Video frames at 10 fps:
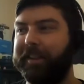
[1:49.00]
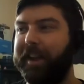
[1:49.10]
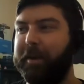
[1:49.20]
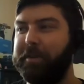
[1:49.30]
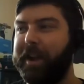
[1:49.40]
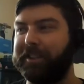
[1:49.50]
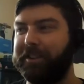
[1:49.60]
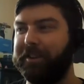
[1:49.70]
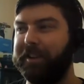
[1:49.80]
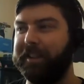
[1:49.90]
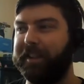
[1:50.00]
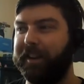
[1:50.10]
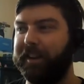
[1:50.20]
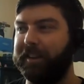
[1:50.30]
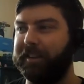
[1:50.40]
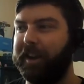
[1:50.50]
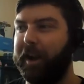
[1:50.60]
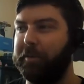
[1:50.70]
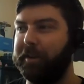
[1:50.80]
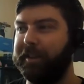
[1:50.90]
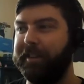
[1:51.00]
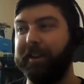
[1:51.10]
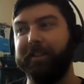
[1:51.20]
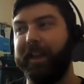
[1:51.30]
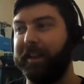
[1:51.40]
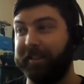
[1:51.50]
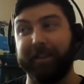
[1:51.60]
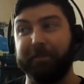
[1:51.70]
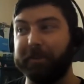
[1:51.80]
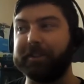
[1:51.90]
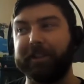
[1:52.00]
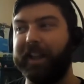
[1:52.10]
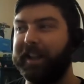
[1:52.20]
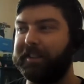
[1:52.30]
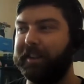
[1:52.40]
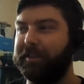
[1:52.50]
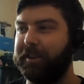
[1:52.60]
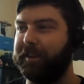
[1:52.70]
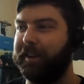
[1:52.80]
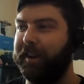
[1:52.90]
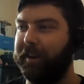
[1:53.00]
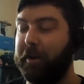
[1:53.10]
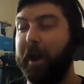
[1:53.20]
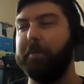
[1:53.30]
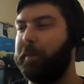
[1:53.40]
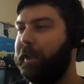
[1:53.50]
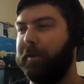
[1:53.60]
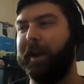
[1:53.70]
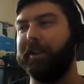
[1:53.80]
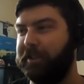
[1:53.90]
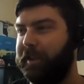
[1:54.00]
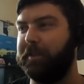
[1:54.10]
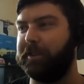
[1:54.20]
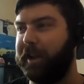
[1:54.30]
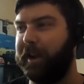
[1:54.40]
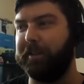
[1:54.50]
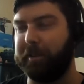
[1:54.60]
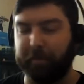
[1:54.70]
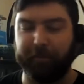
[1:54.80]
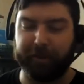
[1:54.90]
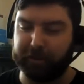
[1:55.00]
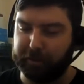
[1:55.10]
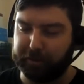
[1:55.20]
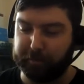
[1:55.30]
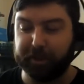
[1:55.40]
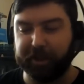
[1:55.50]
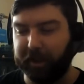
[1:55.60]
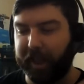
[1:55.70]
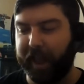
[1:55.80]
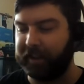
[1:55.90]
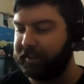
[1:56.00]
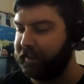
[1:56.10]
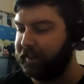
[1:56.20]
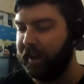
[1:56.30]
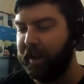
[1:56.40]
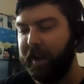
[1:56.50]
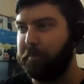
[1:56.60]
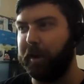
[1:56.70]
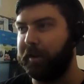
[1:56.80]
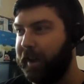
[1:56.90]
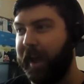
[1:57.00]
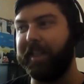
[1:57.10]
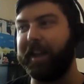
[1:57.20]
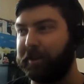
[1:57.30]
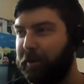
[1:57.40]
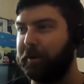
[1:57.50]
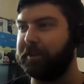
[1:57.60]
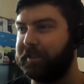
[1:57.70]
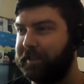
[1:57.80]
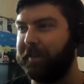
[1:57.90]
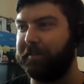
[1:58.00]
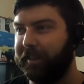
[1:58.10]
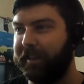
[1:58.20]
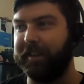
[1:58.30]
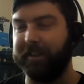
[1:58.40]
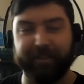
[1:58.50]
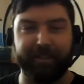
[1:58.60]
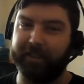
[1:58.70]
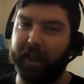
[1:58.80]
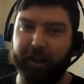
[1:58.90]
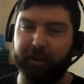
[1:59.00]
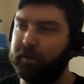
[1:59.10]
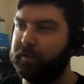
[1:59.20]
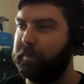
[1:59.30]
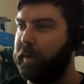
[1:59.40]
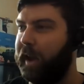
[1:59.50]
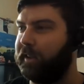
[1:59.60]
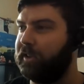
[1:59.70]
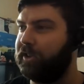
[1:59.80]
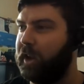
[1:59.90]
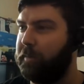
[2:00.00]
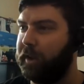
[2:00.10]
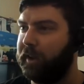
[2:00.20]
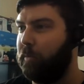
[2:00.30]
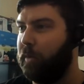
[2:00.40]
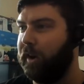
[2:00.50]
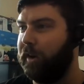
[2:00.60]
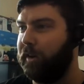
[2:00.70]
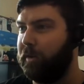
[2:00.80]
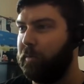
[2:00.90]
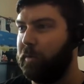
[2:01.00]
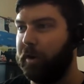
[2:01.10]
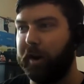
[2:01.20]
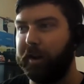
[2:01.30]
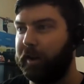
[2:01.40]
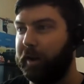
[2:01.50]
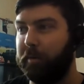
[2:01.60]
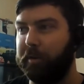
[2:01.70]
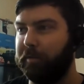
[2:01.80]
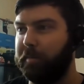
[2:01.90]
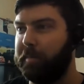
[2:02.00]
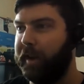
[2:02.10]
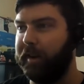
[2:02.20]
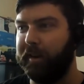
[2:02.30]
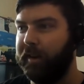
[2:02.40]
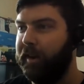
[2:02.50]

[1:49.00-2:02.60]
yeah, we actually already uh, got one in there. That that first class I took, uh, and by the way, I should give a shout out. The professor was Michelle Addington, but yeah, that course definitely had a huge impact in shaping where where I, I went from there.